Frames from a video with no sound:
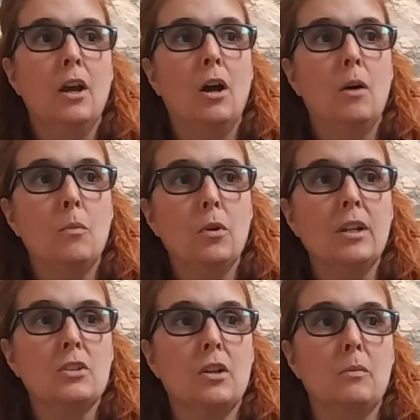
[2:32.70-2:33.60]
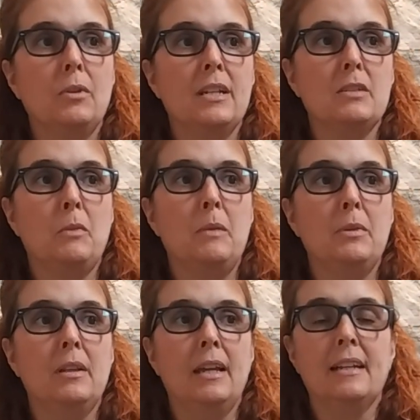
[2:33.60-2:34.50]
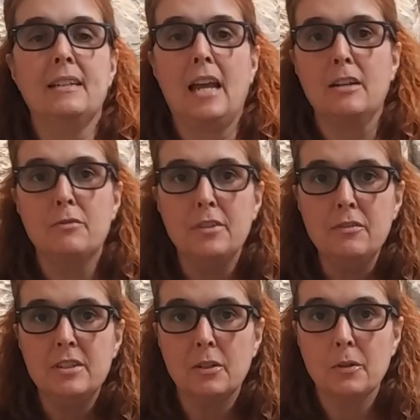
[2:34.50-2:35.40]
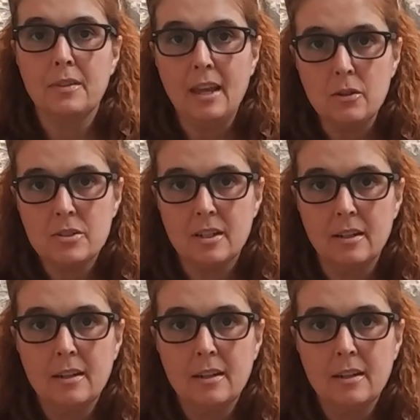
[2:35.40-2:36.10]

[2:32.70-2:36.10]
a mortgage on a place might be like $950 or $1,000.